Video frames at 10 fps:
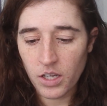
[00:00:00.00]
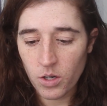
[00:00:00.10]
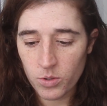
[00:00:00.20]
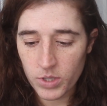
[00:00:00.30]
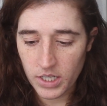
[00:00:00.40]

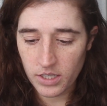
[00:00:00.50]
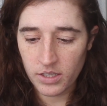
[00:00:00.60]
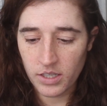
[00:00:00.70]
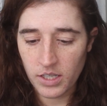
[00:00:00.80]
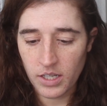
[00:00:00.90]
ocean
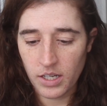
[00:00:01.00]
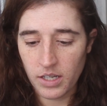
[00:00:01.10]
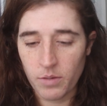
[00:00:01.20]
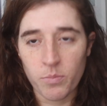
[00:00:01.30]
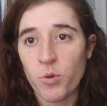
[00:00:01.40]

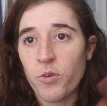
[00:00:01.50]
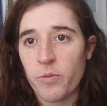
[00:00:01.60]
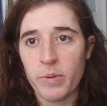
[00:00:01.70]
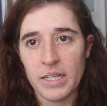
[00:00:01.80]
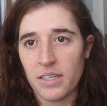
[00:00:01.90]

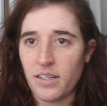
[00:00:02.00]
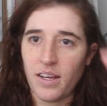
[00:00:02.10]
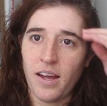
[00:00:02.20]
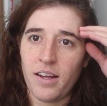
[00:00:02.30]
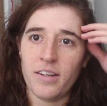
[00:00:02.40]

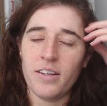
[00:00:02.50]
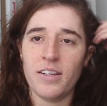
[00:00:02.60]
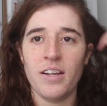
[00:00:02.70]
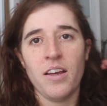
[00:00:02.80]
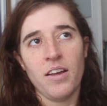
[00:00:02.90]
movement and
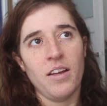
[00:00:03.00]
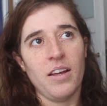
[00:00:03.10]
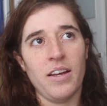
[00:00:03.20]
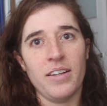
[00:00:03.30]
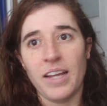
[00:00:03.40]

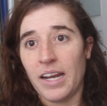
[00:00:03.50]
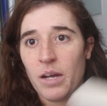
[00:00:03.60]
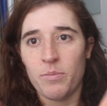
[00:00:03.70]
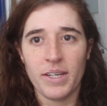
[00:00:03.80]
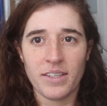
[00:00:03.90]

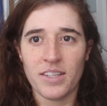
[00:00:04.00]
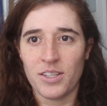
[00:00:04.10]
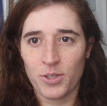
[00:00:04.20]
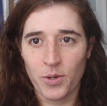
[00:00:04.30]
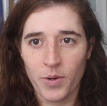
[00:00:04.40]
dynamics
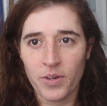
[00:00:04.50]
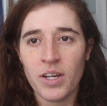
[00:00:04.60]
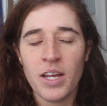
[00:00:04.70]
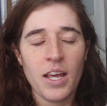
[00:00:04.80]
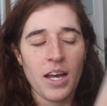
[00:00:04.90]
and so on.